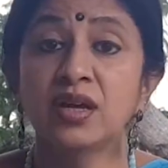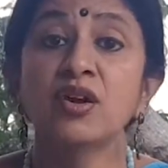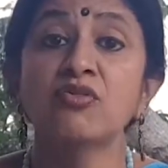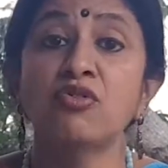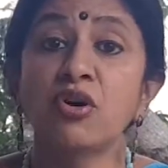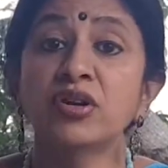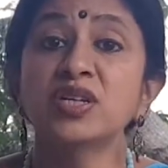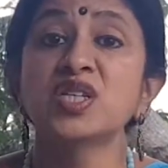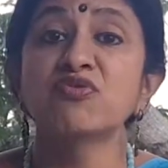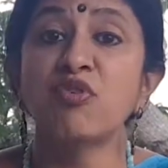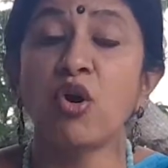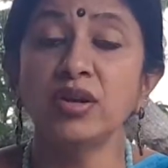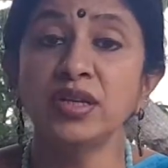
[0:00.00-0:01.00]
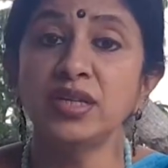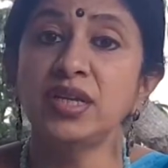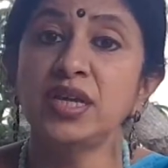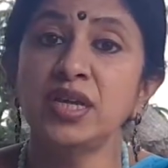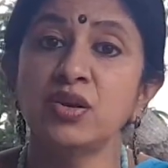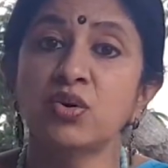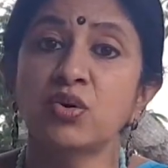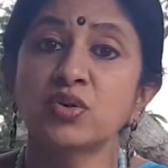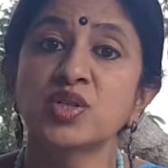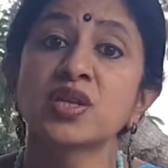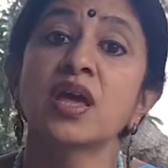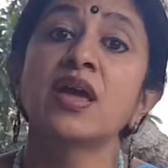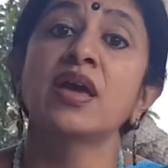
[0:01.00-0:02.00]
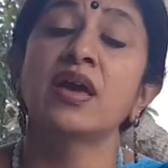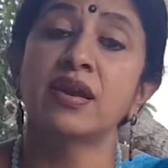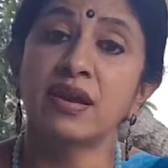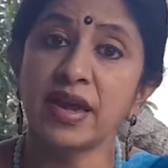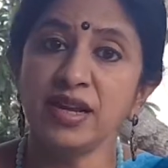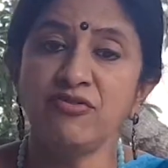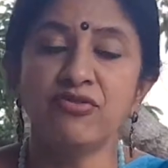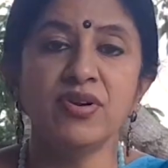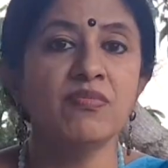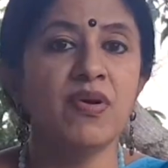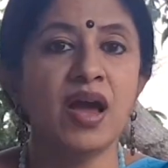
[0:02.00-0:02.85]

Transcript: for its fallen heroes right from